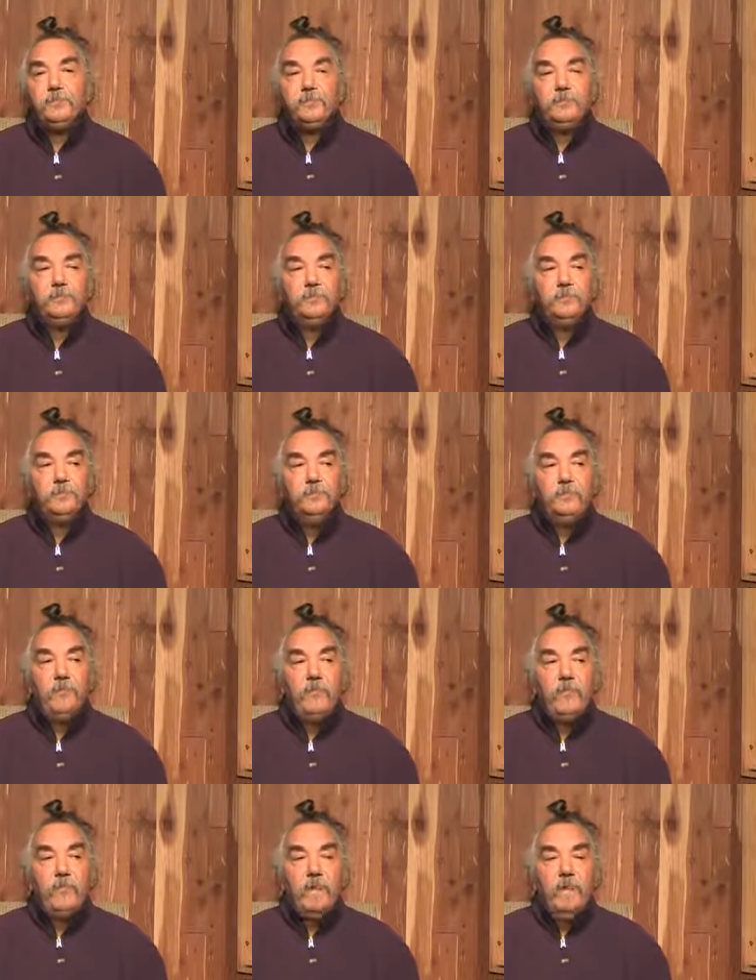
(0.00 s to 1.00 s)
Can you
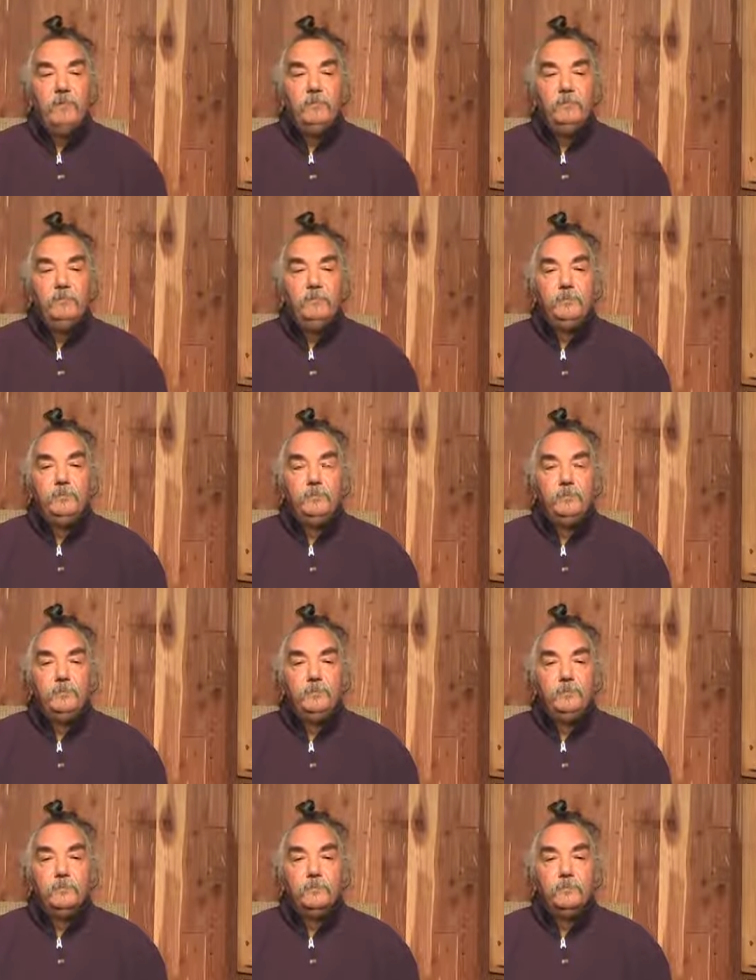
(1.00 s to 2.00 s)

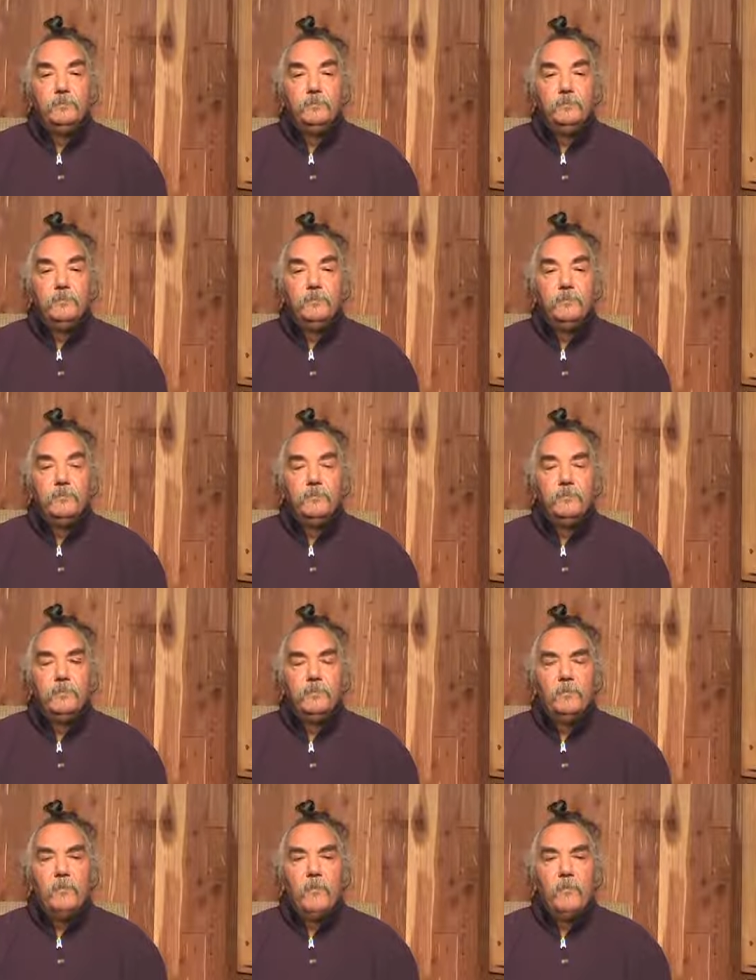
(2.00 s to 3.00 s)
compare or
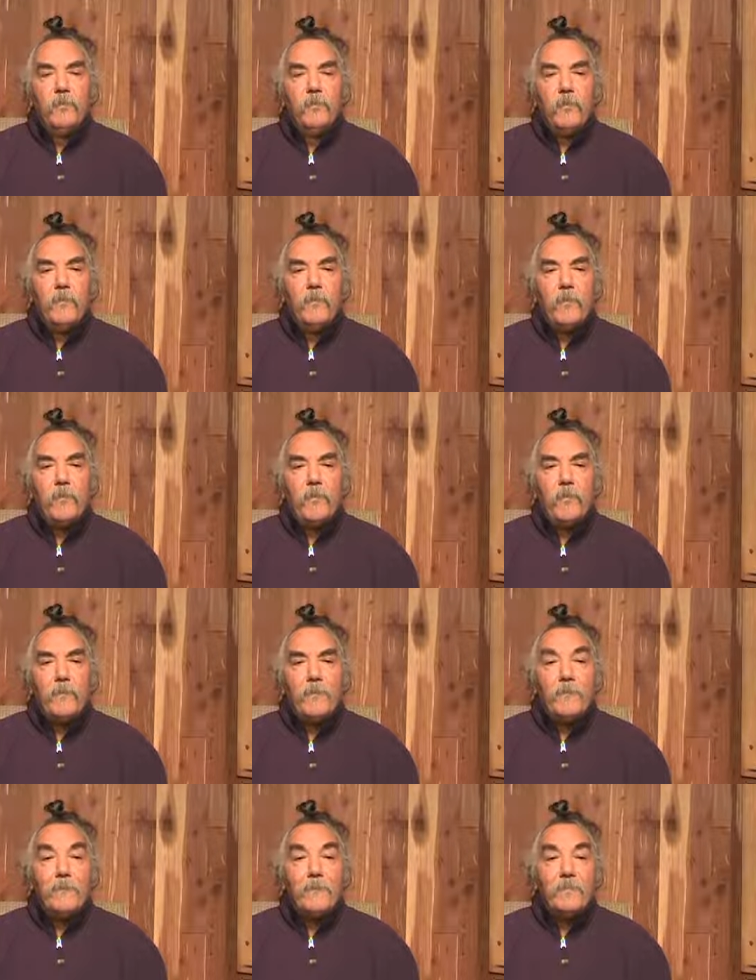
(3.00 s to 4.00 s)
contrast good
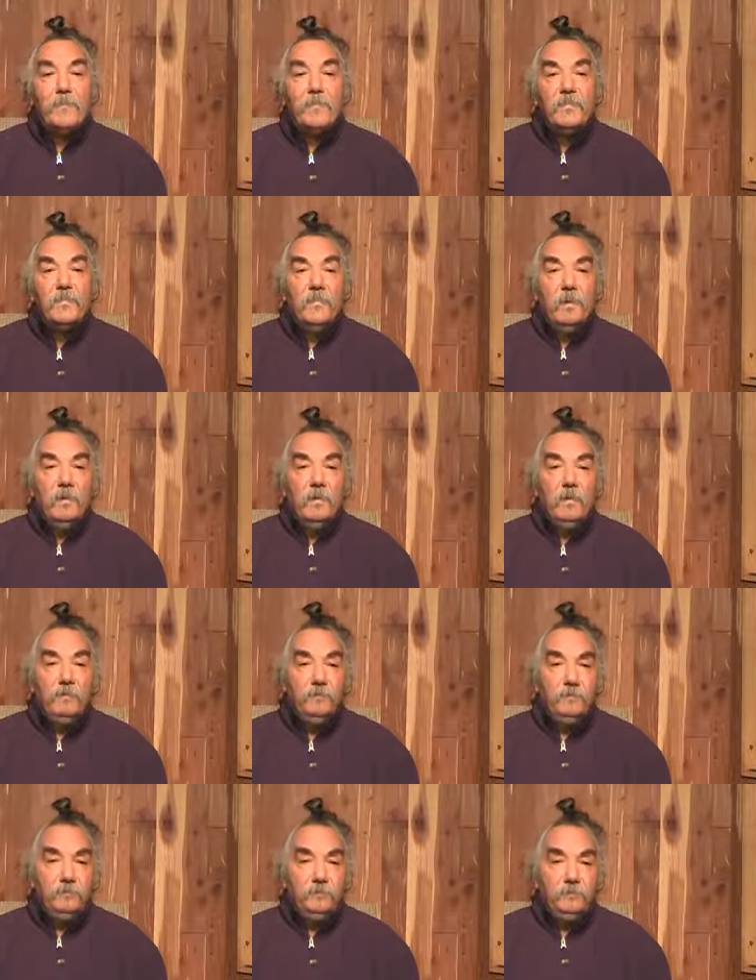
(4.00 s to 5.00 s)
karma with no
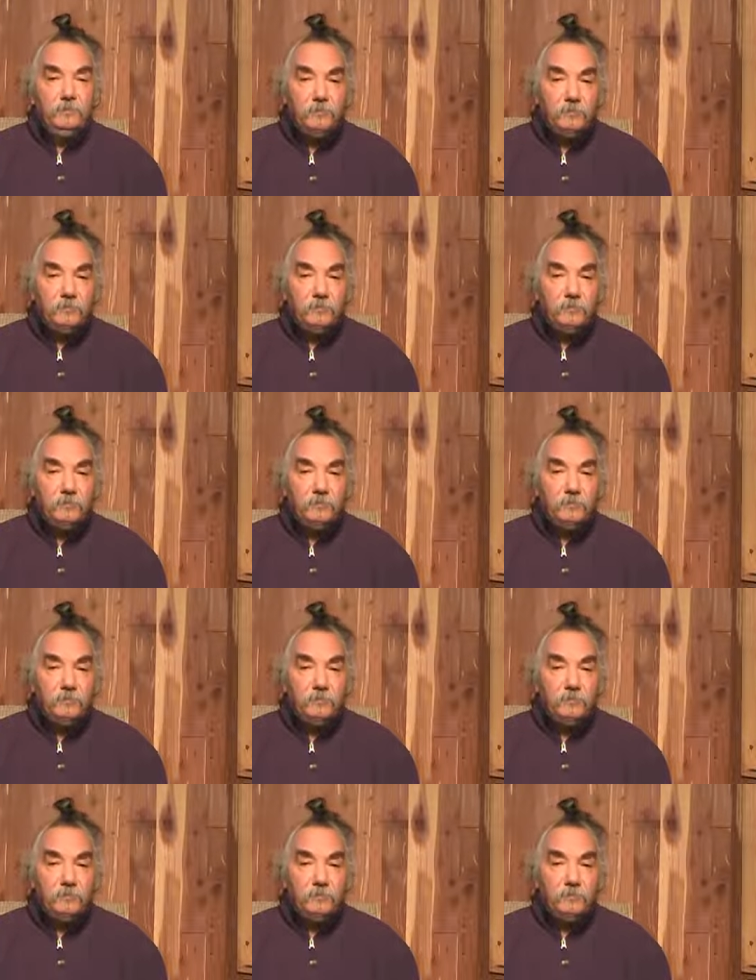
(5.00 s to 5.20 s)
karma?